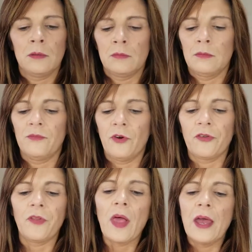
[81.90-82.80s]

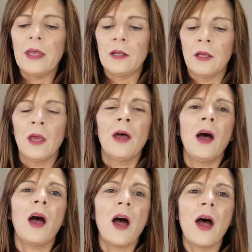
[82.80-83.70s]
First Light.
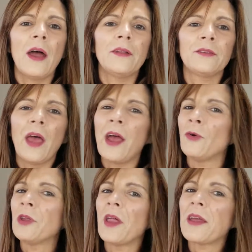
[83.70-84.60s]
I
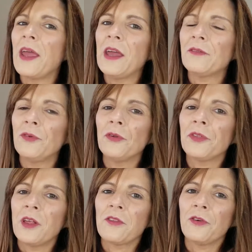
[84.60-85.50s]
only like a handful of
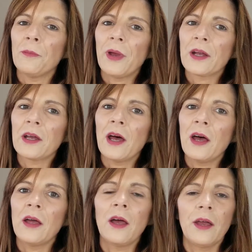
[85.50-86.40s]
things from Becca.